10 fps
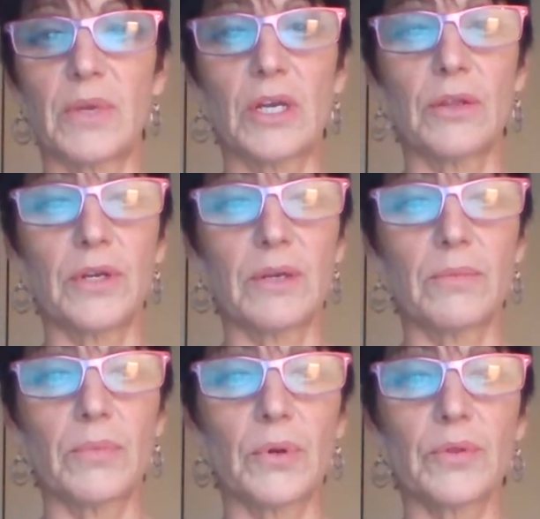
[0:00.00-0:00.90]

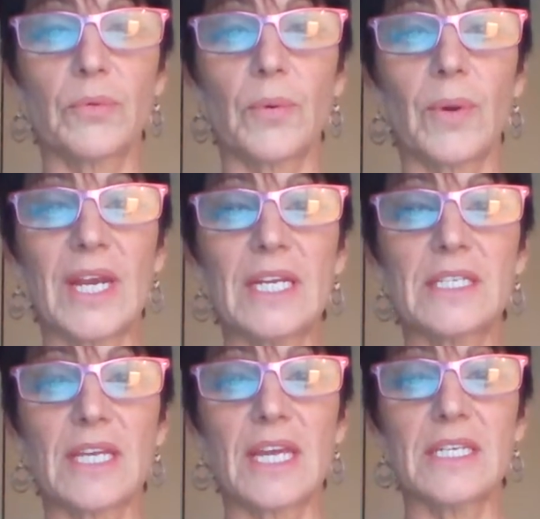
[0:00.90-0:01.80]
including birth
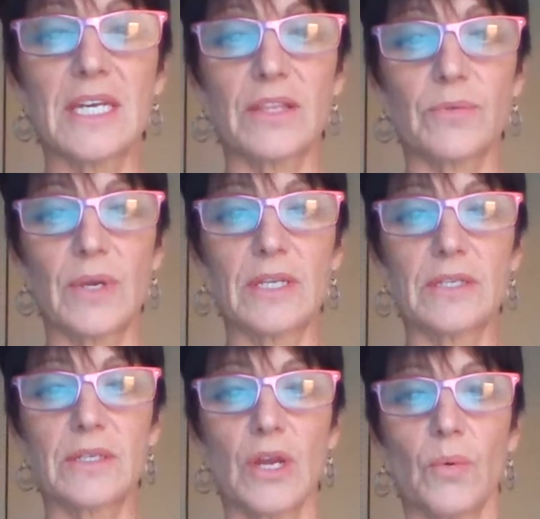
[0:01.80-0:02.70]
rates and death
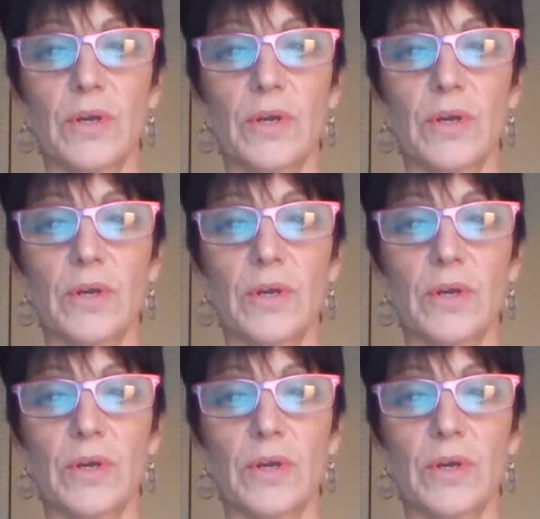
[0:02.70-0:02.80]
rates,